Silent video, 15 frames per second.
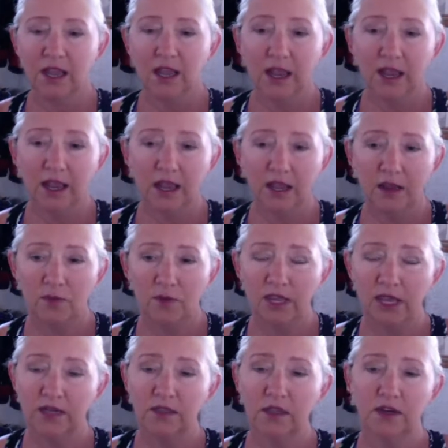And we
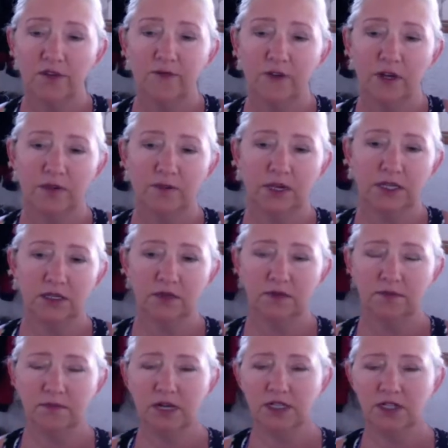had a lot of fun.
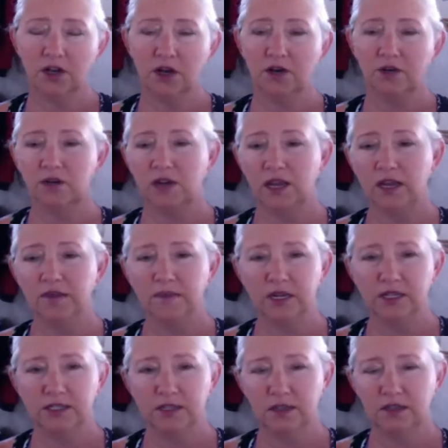My daughter and my
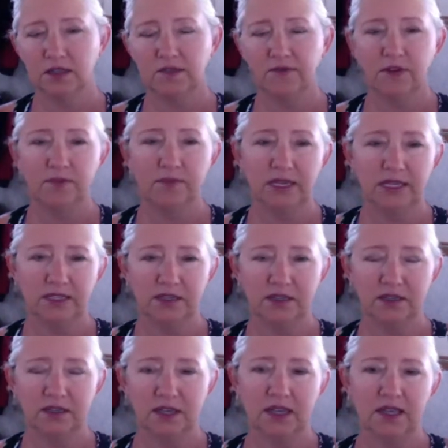son live in
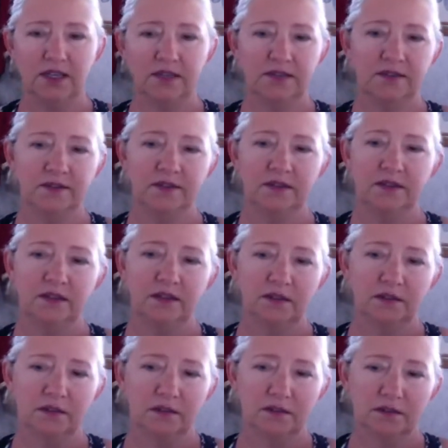Mesa, and
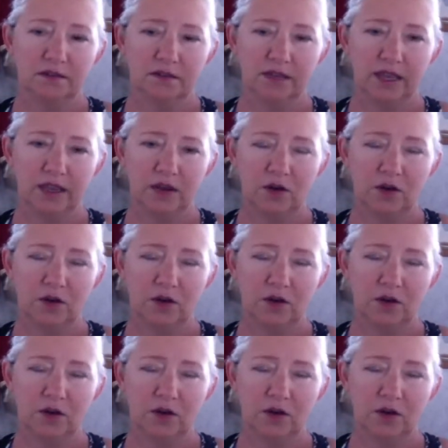they're